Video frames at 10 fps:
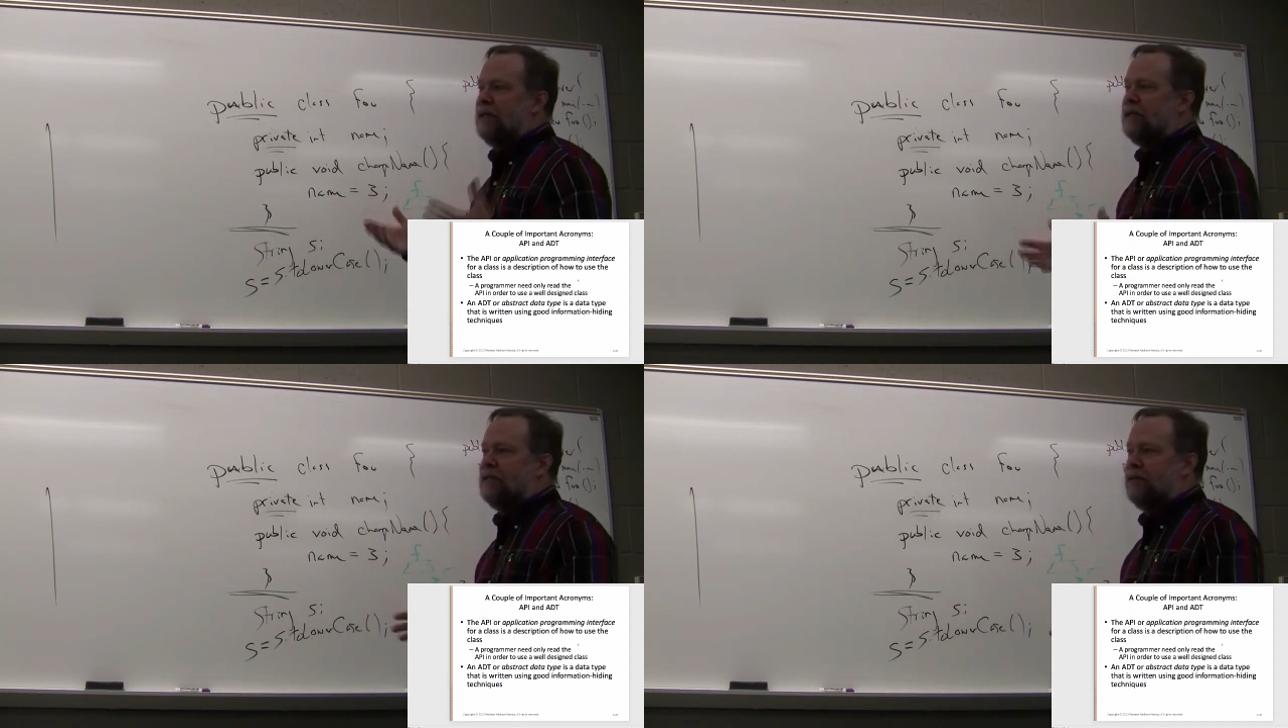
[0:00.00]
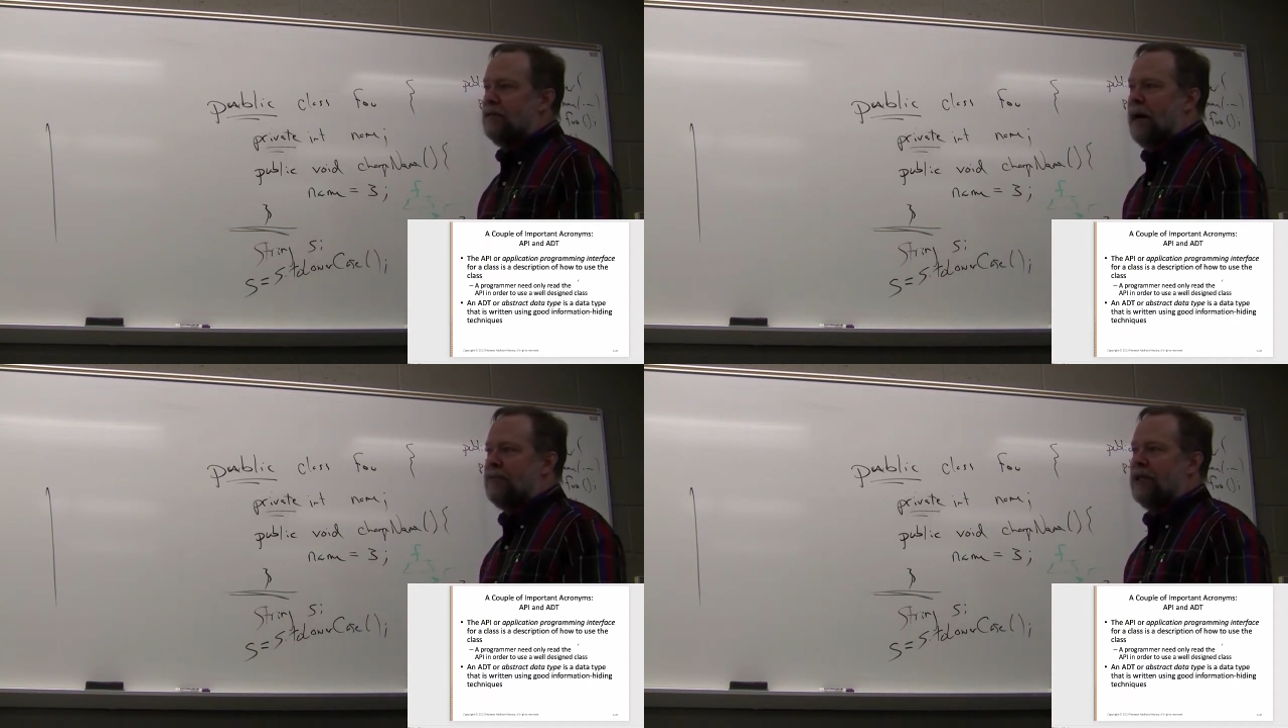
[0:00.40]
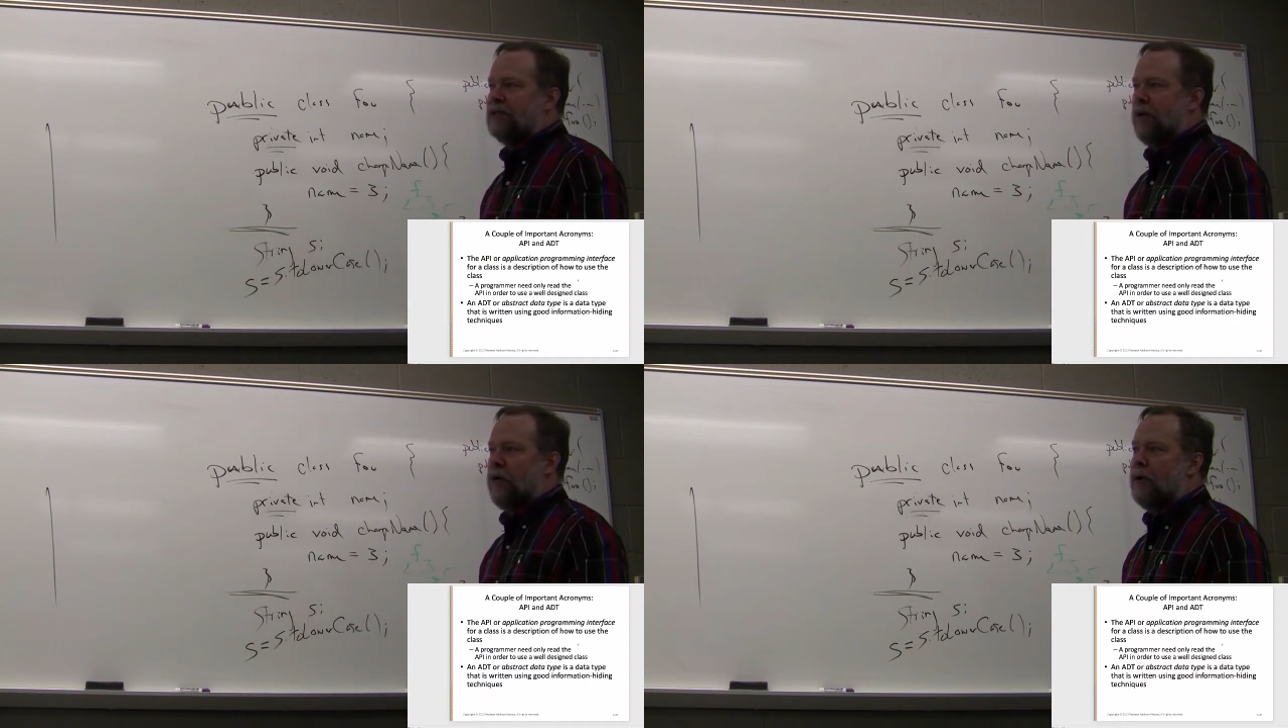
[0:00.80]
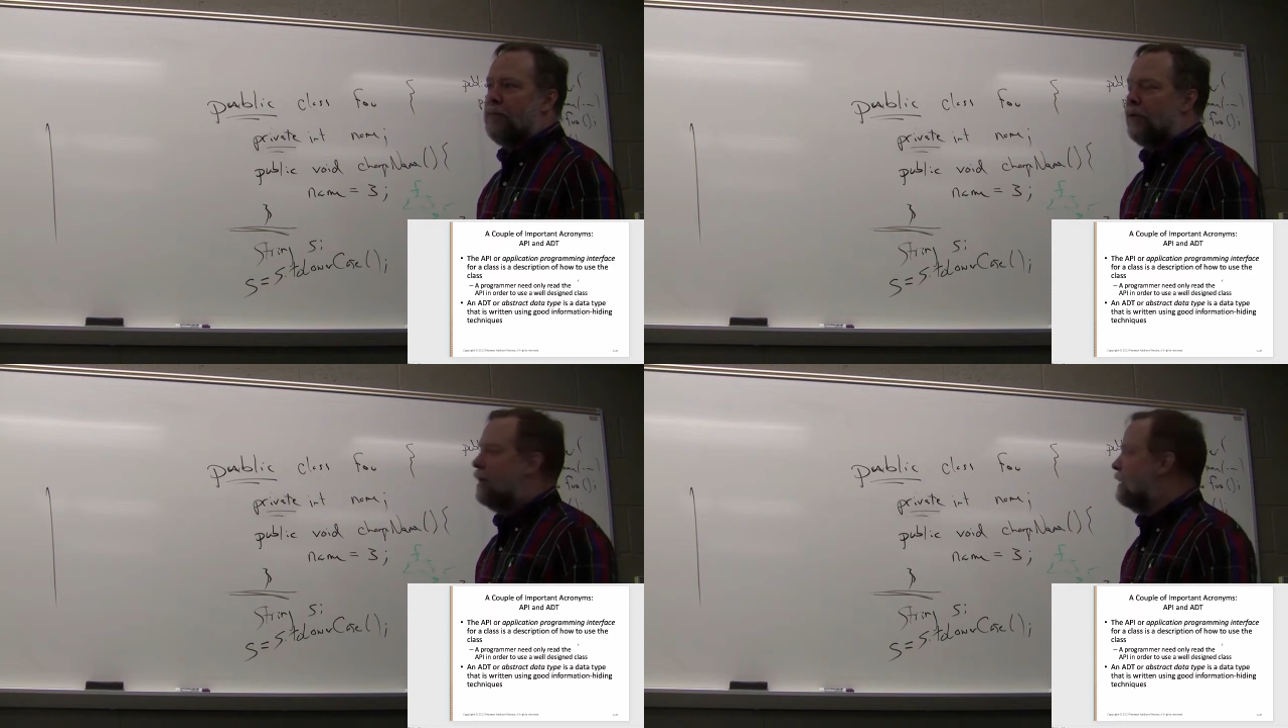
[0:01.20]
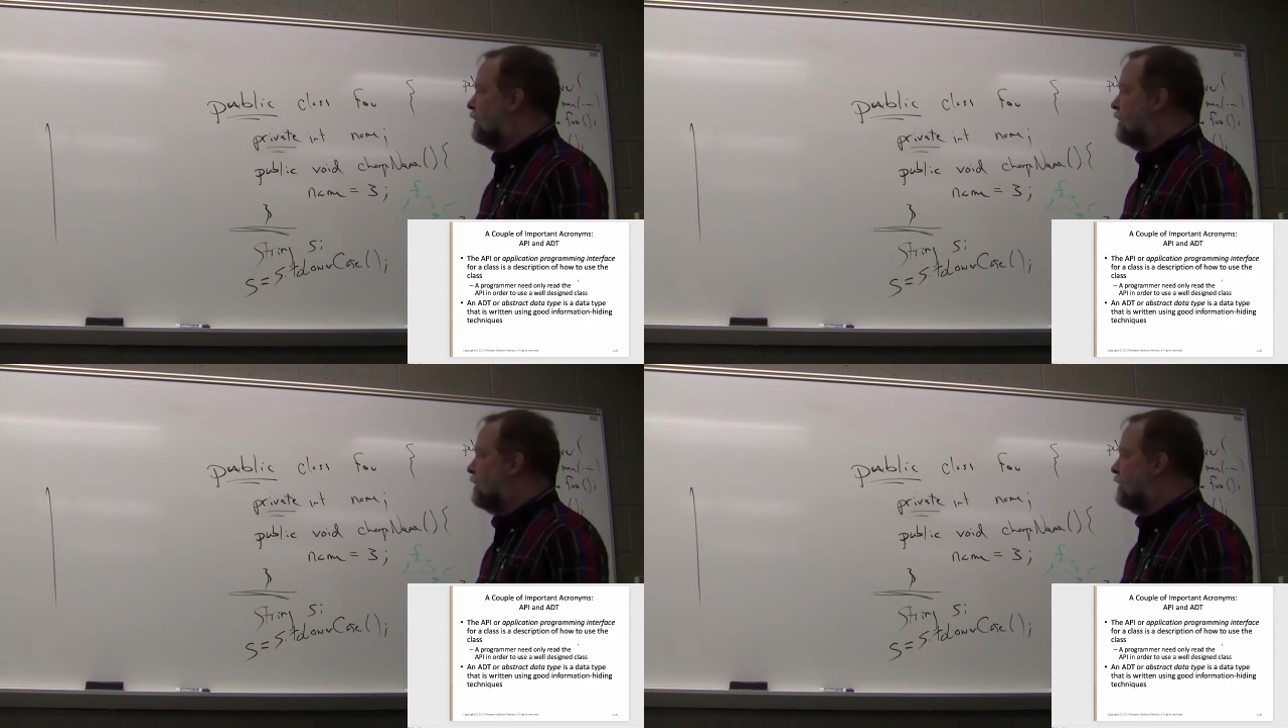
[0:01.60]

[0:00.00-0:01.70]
into object-oriented programming,